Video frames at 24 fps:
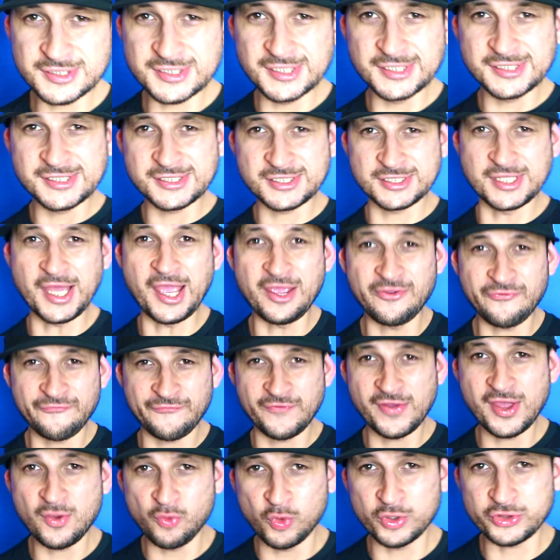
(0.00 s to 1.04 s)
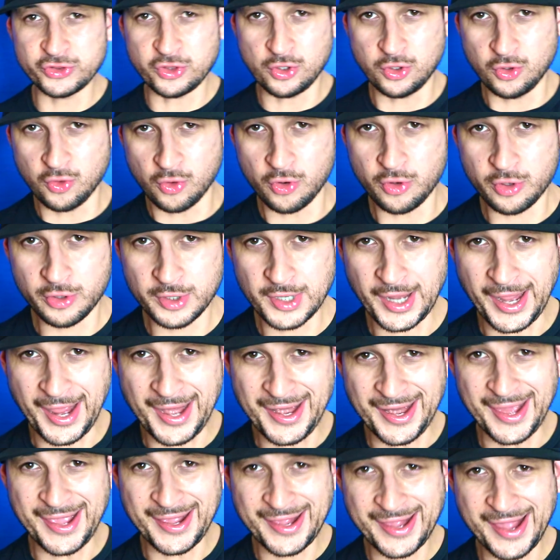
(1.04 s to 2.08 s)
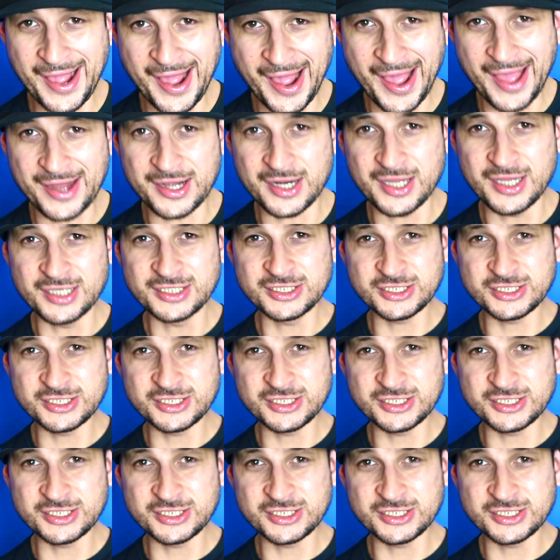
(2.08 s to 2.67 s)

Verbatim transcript: to stay fit with the Lord and let God